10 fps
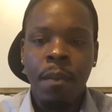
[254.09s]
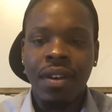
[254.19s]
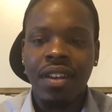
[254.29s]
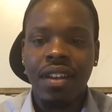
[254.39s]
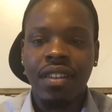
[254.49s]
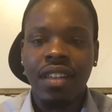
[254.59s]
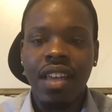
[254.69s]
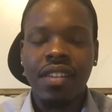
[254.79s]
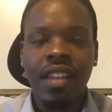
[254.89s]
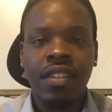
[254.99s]
but
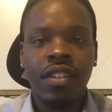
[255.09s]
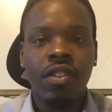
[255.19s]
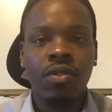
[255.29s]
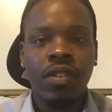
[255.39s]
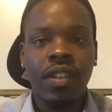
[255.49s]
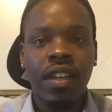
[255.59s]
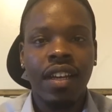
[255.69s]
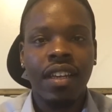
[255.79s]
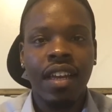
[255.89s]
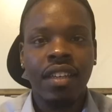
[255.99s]
nonetheless, I still sit
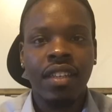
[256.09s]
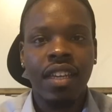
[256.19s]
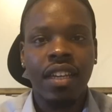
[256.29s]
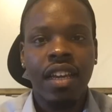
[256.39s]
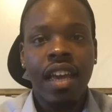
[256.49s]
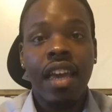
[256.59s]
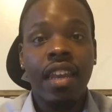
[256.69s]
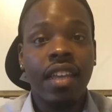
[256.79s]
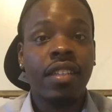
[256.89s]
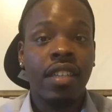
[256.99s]
here and I think
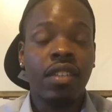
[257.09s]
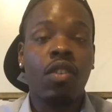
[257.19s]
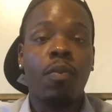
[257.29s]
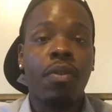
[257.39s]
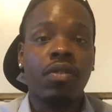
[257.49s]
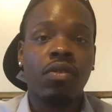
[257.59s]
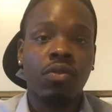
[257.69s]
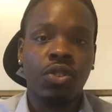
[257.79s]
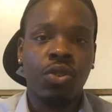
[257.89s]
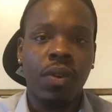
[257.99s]
it is his own
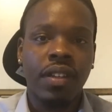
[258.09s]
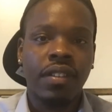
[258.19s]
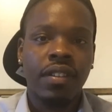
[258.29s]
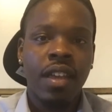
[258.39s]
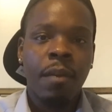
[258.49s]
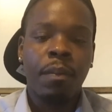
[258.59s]
personal choice.